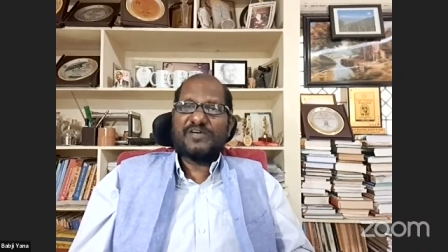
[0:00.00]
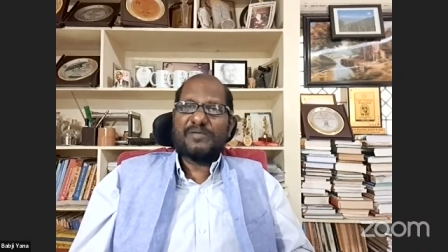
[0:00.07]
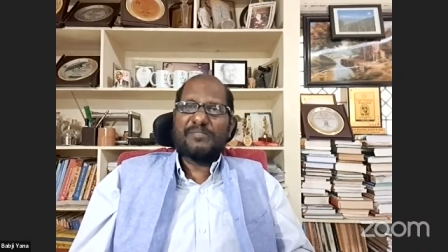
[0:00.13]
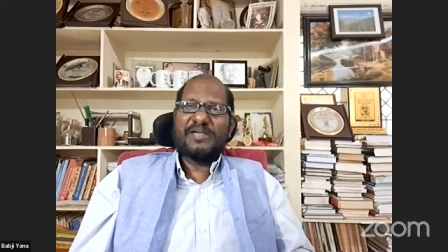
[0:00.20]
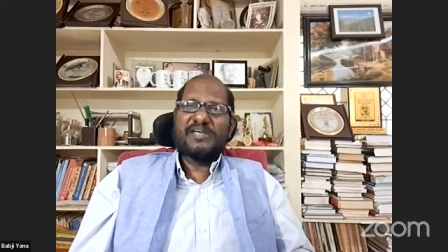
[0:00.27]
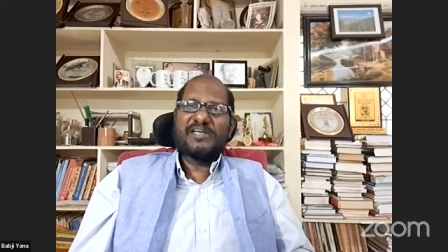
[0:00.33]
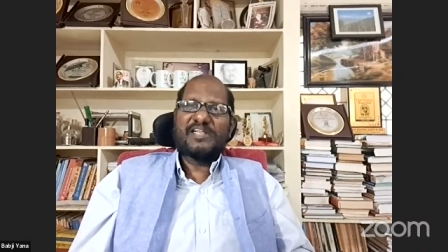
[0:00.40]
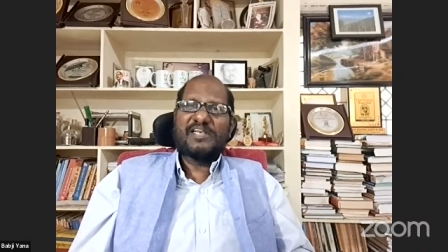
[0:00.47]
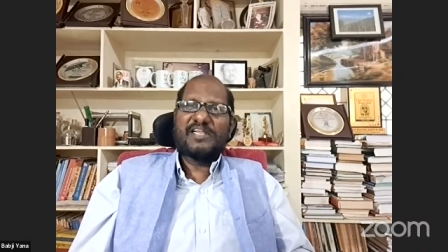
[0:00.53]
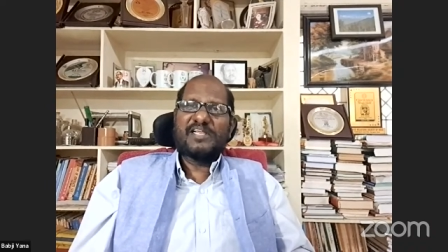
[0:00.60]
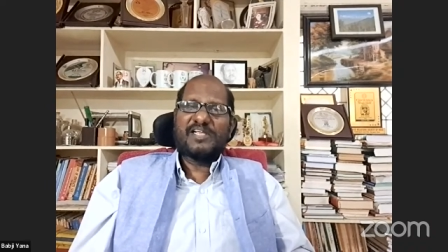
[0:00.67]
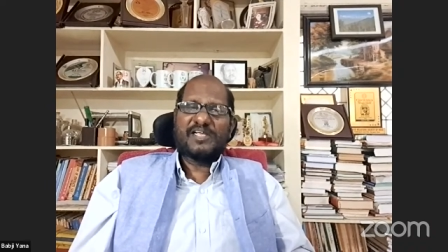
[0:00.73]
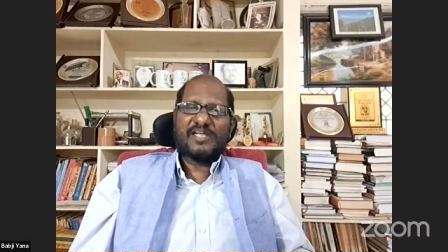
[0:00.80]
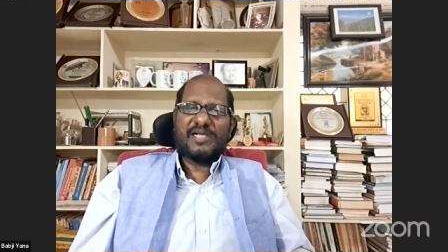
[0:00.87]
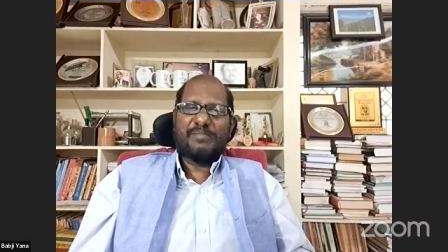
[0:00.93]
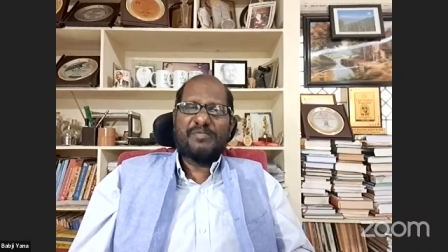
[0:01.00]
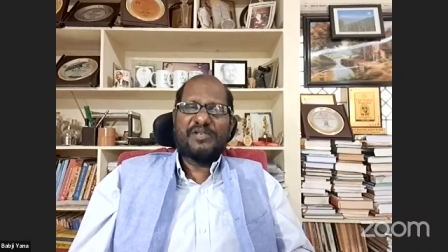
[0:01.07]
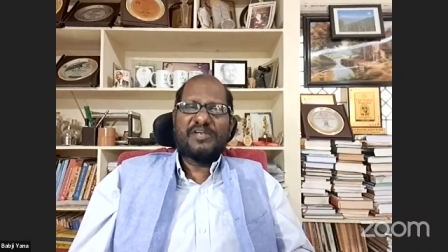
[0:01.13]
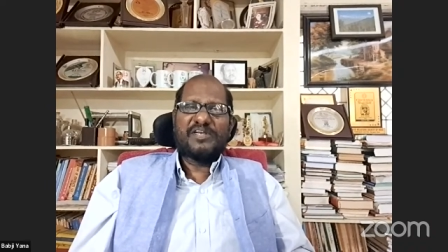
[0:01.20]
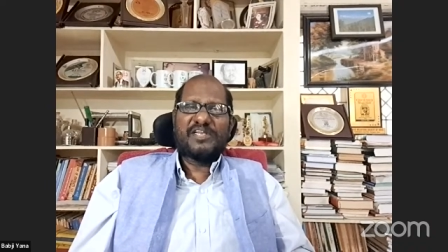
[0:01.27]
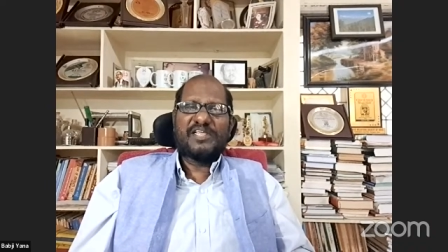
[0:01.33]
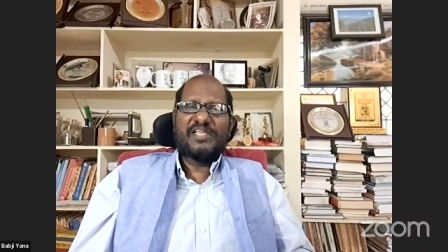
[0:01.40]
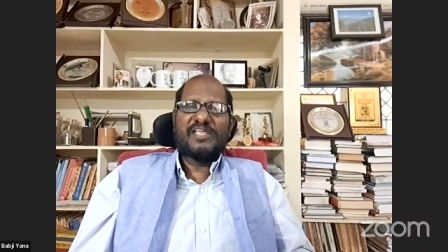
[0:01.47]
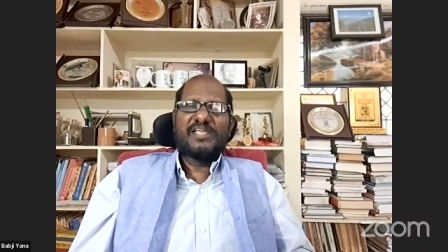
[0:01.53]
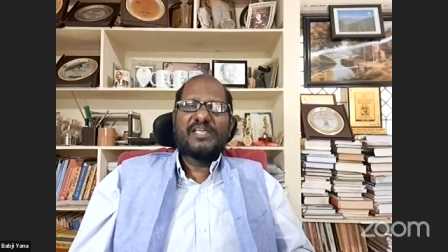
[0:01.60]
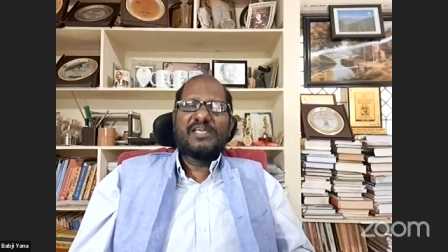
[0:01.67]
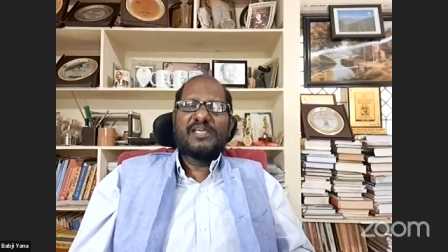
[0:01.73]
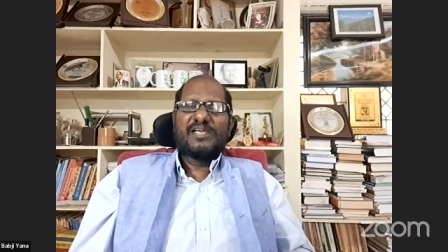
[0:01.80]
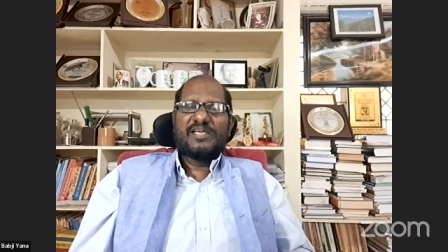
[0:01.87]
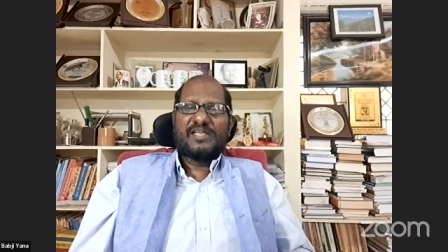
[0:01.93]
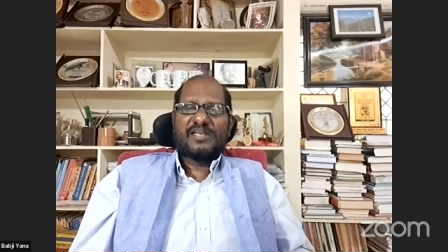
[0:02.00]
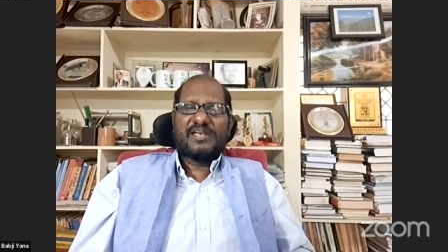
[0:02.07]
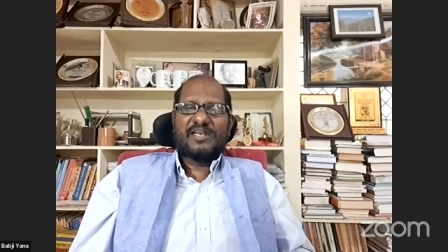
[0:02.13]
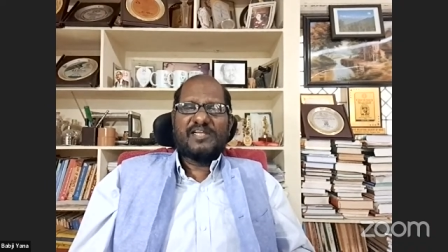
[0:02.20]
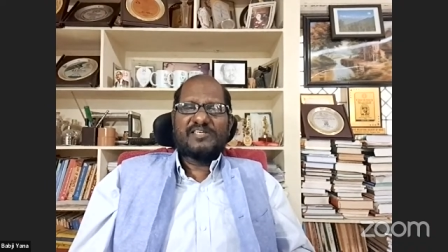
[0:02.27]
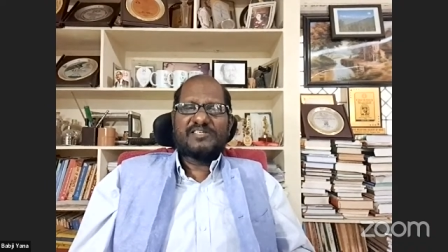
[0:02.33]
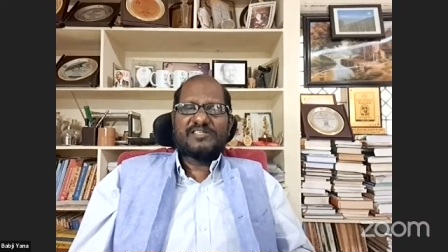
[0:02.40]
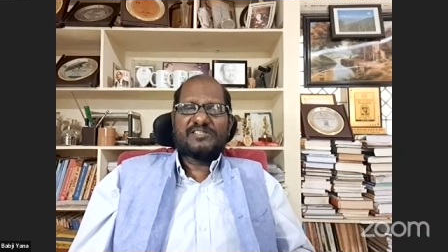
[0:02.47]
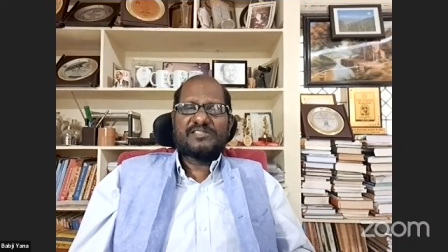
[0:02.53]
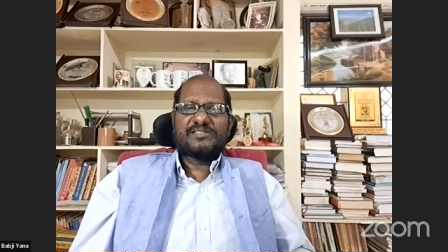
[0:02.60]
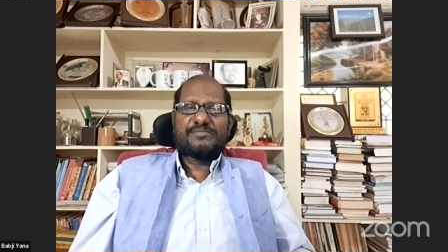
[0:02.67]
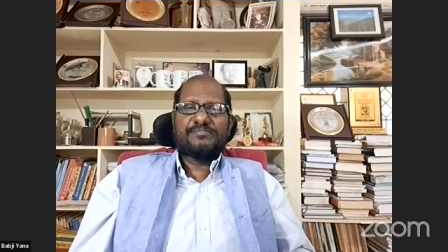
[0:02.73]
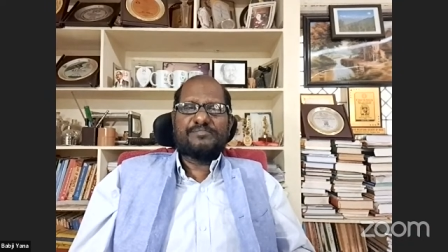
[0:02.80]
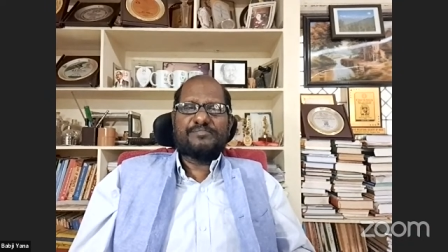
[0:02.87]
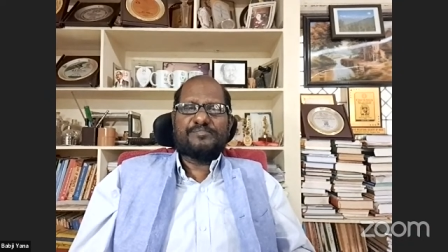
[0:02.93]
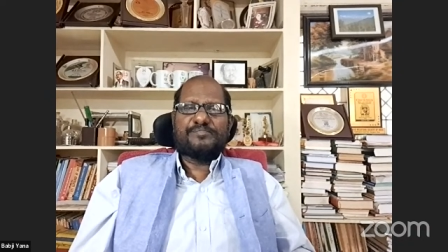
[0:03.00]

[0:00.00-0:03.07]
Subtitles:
for maintaining community relations?